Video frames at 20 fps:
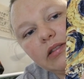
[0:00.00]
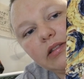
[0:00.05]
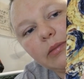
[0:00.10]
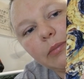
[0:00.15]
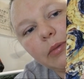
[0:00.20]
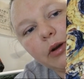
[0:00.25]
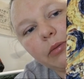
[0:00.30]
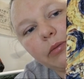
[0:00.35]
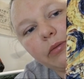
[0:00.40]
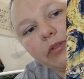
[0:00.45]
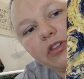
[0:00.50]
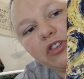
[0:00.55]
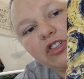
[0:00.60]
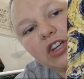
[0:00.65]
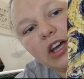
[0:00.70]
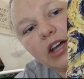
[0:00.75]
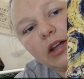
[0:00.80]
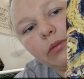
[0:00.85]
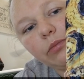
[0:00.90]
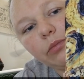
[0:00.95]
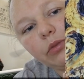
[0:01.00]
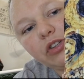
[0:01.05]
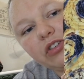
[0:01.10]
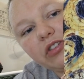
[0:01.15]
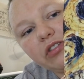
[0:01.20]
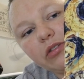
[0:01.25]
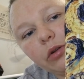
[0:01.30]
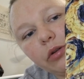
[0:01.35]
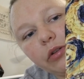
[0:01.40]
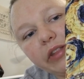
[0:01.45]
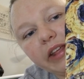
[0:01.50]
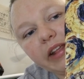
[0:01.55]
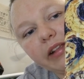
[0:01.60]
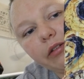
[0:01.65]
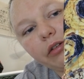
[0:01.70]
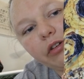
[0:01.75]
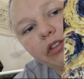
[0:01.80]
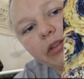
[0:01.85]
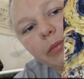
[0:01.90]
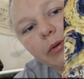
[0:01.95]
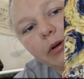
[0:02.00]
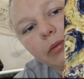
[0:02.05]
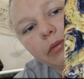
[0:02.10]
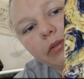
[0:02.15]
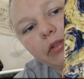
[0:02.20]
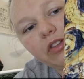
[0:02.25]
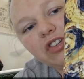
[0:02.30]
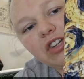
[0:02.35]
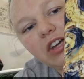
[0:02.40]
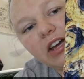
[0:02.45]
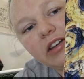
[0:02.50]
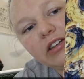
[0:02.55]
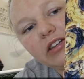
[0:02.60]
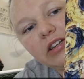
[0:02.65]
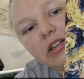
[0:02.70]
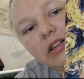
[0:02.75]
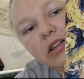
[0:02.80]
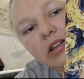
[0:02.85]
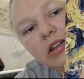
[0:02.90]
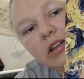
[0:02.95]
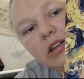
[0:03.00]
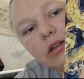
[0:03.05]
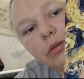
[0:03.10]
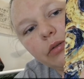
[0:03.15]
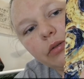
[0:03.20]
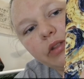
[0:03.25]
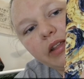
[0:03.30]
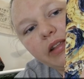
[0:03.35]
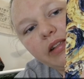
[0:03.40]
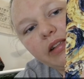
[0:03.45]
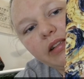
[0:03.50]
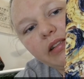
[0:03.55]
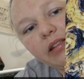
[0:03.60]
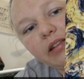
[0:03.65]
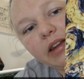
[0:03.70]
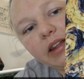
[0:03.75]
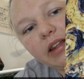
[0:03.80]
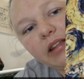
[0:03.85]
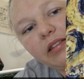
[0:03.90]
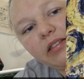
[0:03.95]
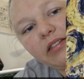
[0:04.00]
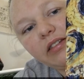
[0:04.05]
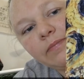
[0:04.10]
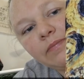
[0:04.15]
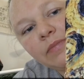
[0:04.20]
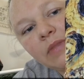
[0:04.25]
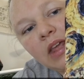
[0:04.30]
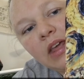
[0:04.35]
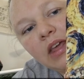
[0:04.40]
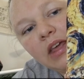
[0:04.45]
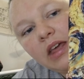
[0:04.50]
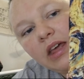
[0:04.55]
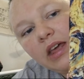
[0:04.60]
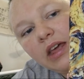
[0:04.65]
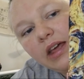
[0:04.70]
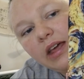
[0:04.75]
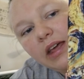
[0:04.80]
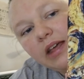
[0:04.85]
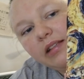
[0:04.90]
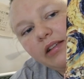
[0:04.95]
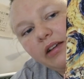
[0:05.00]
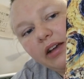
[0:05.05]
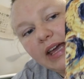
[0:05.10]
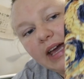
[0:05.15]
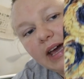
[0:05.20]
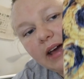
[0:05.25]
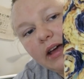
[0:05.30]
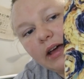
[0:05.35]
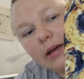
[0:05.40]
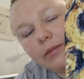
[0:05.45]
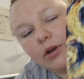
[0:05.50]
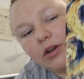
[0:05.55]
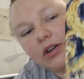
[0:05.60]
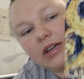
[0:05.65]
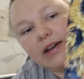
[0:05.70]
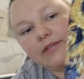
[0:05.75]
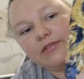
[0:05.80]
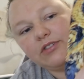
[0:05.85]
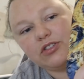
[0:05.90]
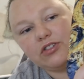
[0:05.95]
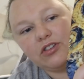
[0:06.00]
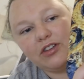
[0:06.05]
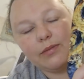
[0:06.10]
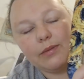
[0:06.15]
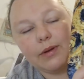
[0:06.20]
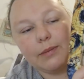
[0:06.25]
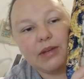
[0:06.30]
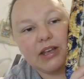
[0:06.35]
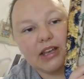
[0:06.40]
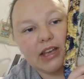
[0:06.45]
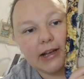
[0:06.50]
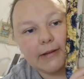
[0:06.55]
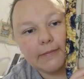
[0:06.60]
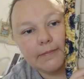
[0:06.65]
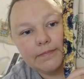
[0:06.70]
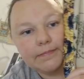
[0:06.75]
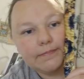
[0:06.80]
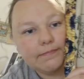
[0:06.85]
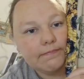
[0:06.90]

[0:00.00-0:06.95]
the bottom of the chart, which all these are at the bottom of the chart. Well, this is at least. So yeah, I'm going to have to do some unpicking.